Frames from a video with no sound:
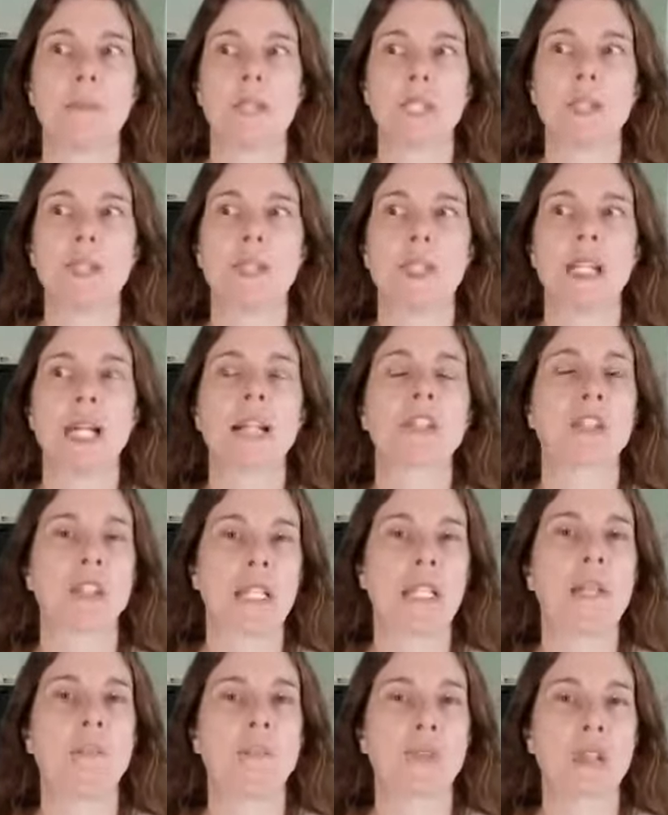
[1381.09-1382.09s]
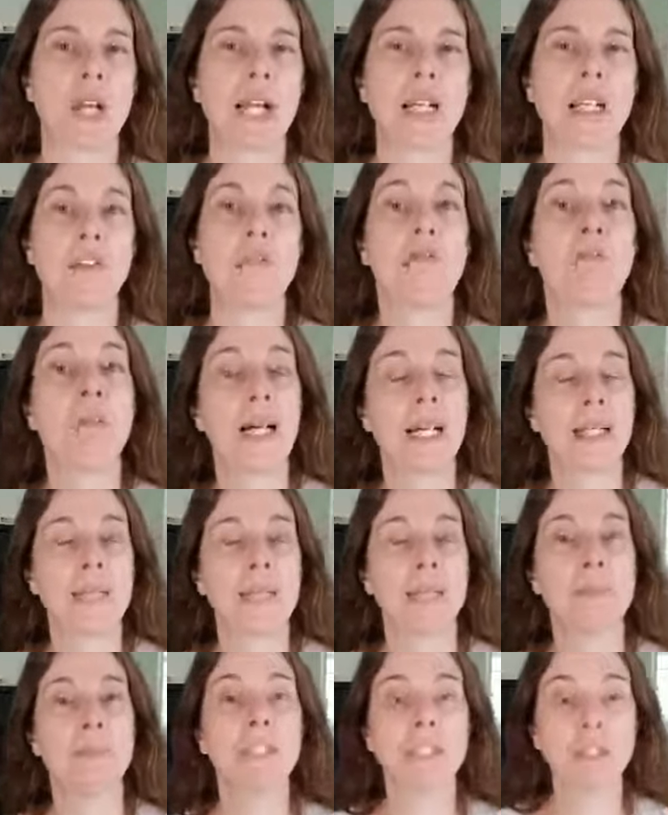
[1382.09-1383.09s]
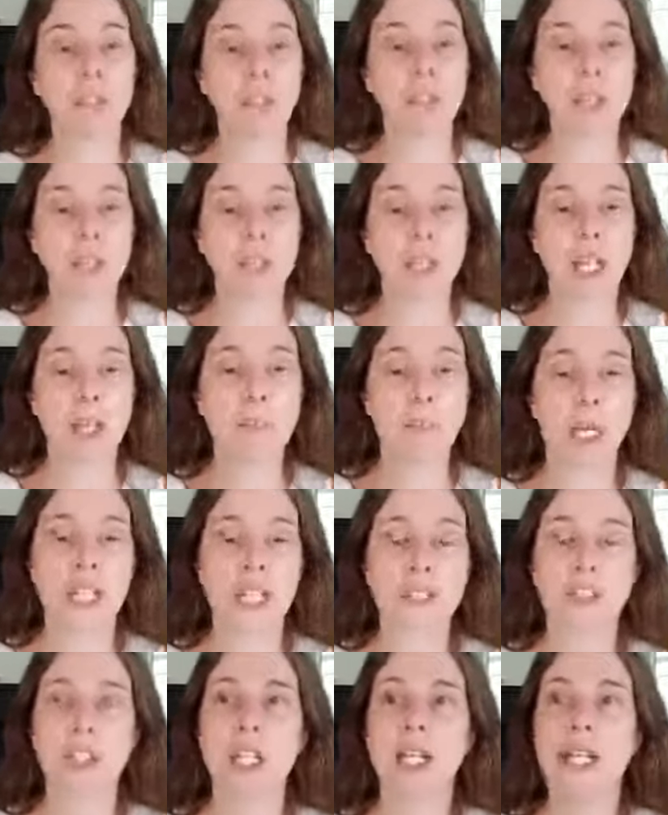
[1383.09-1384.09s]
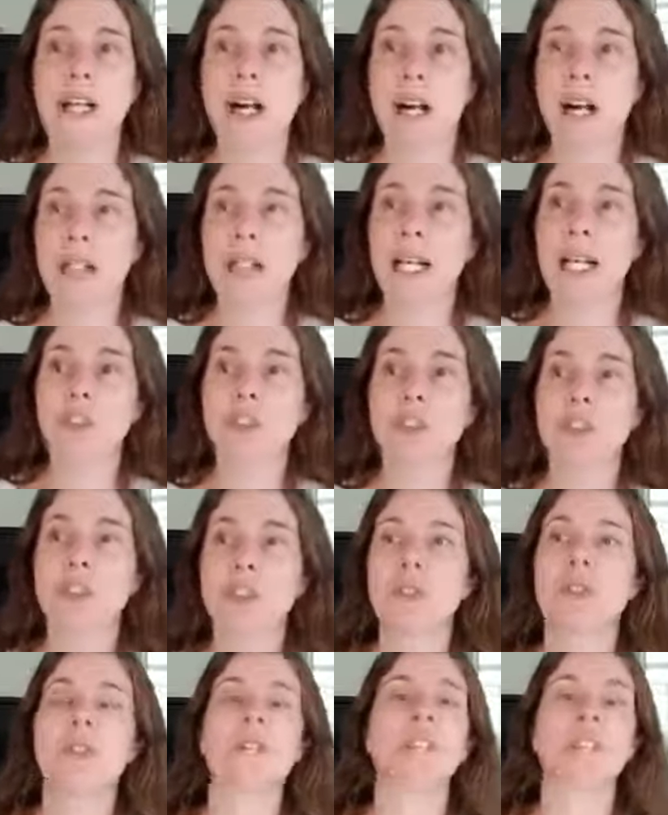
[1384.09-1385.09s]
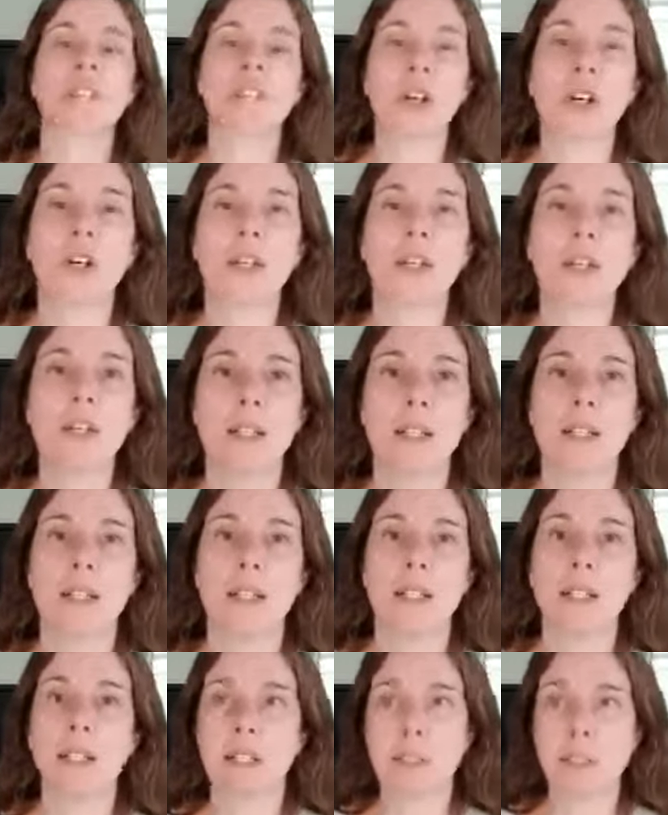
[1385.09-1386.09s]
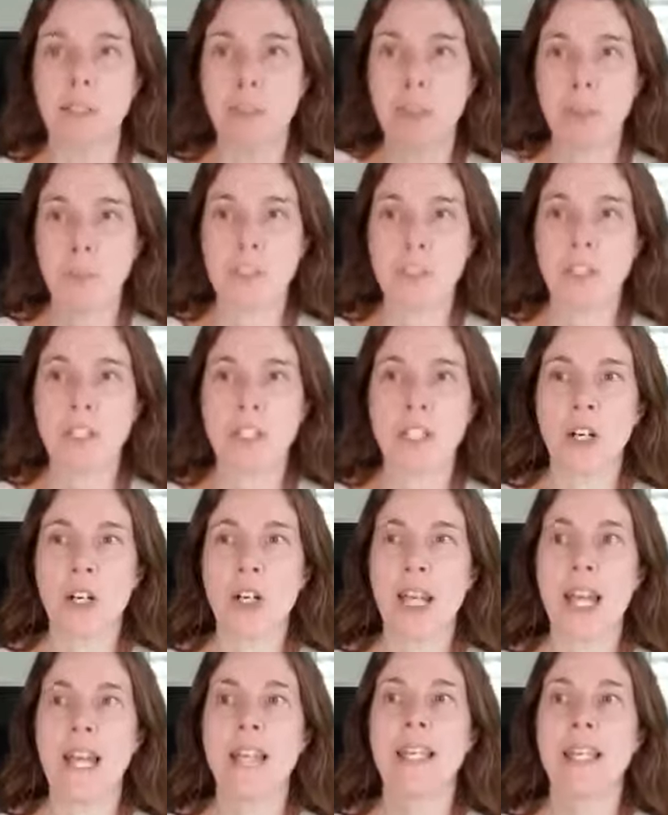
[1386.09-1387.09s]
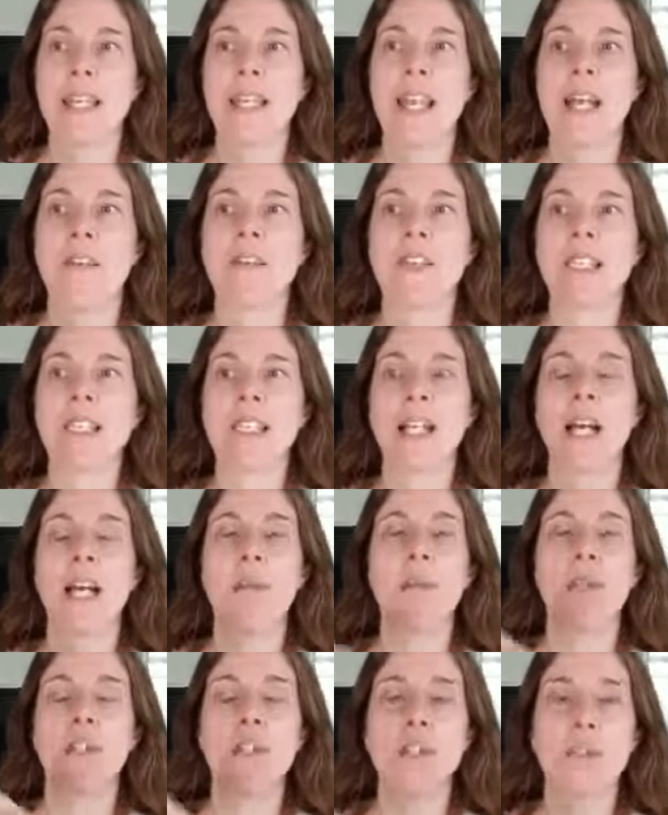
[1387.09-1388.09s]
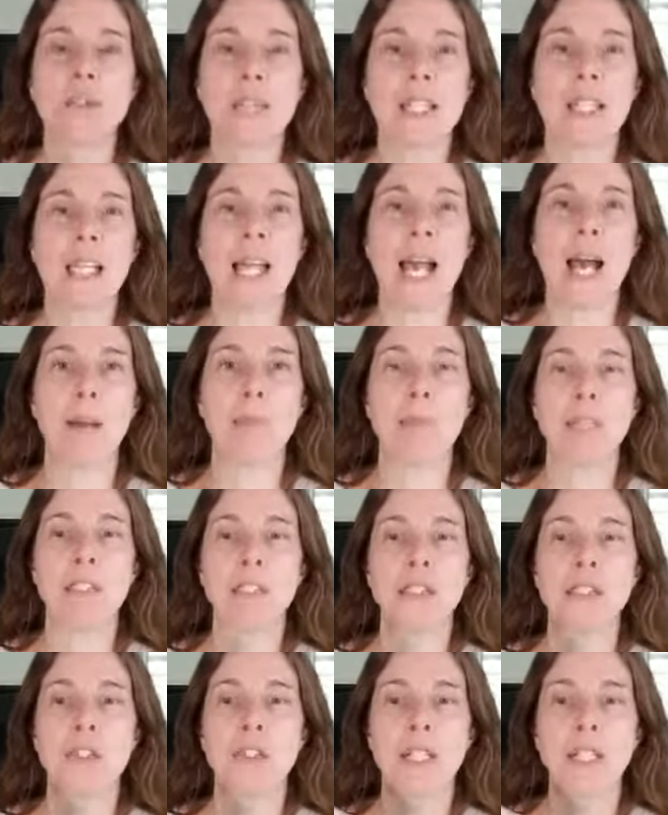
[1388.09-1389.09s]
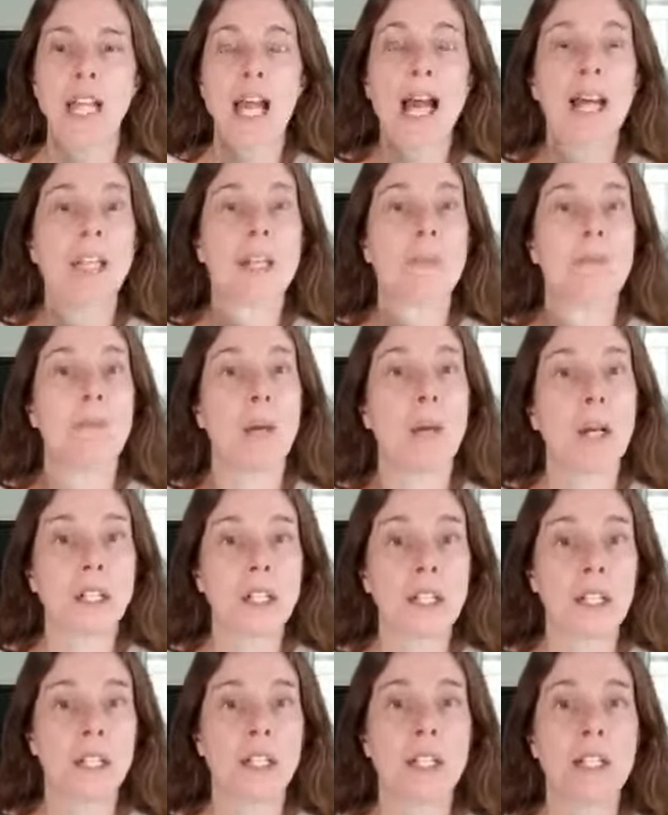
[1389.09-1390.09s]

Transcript: you can actually keep track of. But the Mystery Shop Watch allows you to start. You just push start, and then every time a new thing happens, you can add a marker.